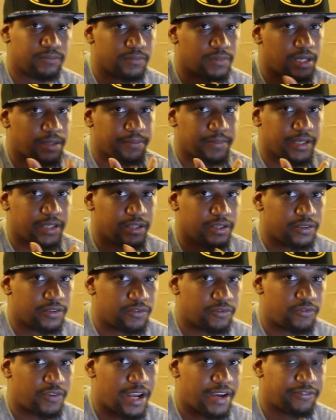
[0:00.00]
I'm here,
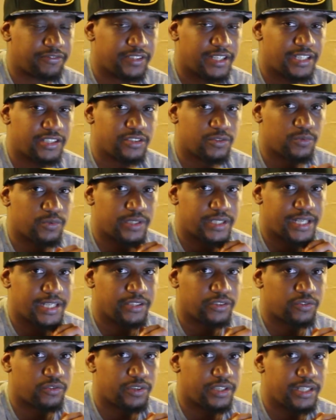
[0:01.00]
Raf Legend
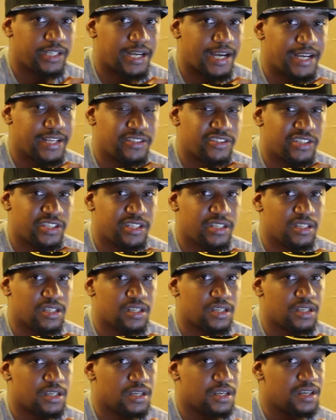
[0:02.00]
193, IG,
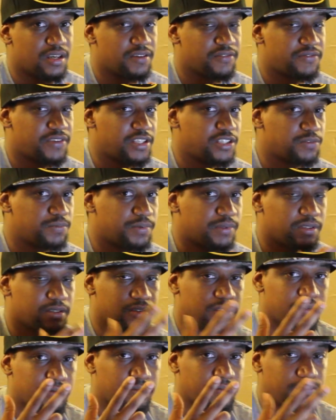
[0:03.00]
Facebook.
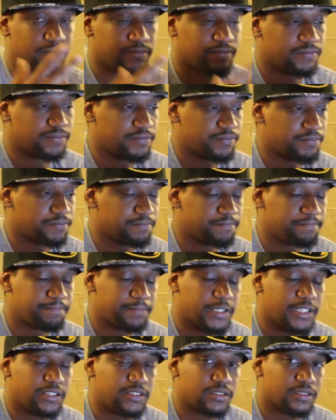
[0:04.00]

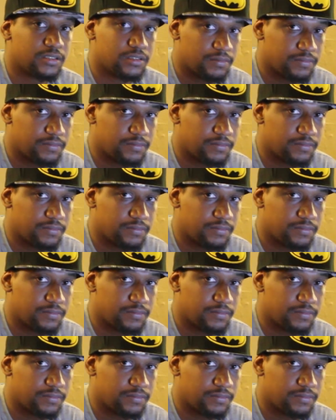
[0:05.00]
Peace.